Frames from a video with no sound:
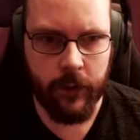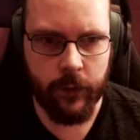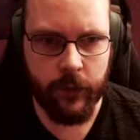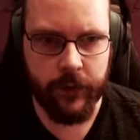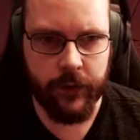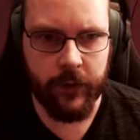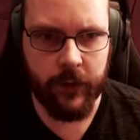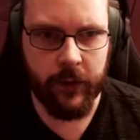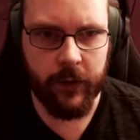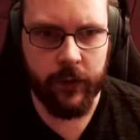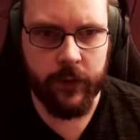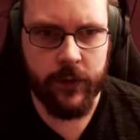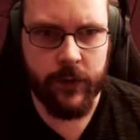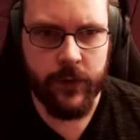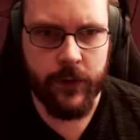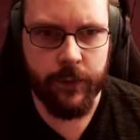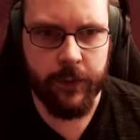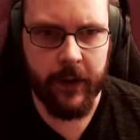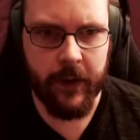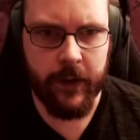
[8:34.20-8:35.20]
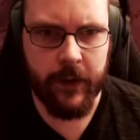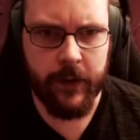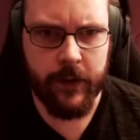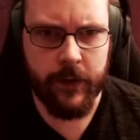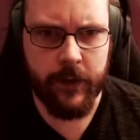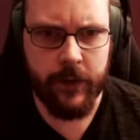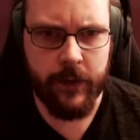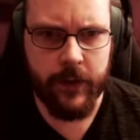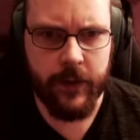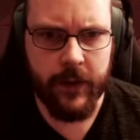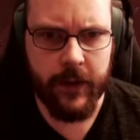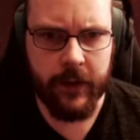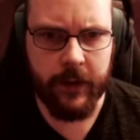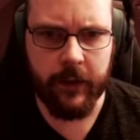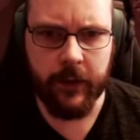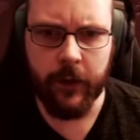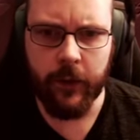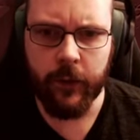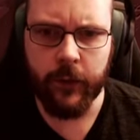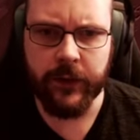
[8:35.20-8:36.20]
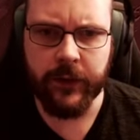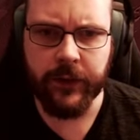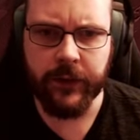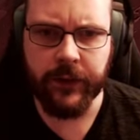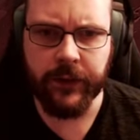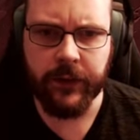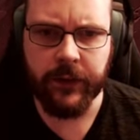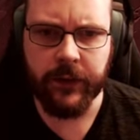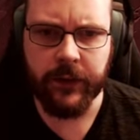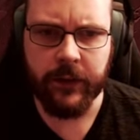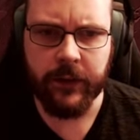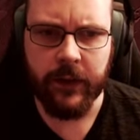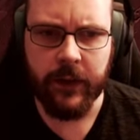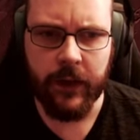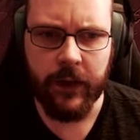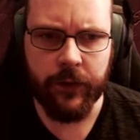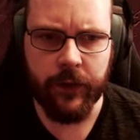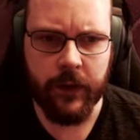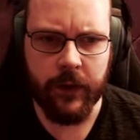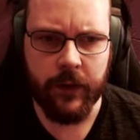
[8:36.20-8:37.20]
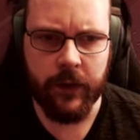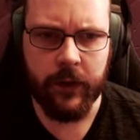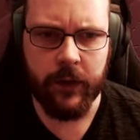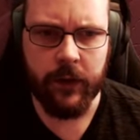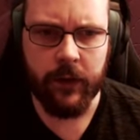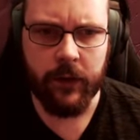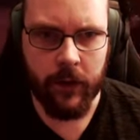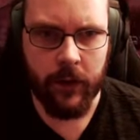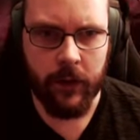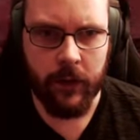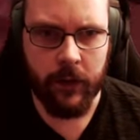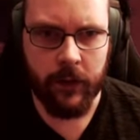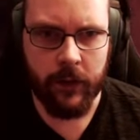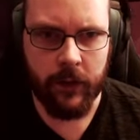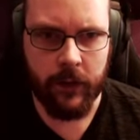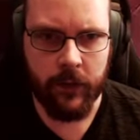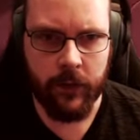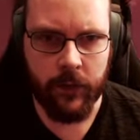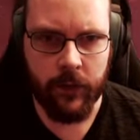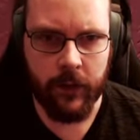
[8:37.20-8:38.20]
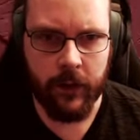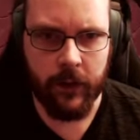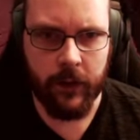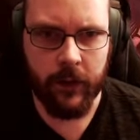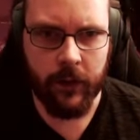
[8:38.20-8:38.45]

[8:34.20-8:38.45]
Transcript: loads and loads of spiders and locusts, I think. Yeah, let's see,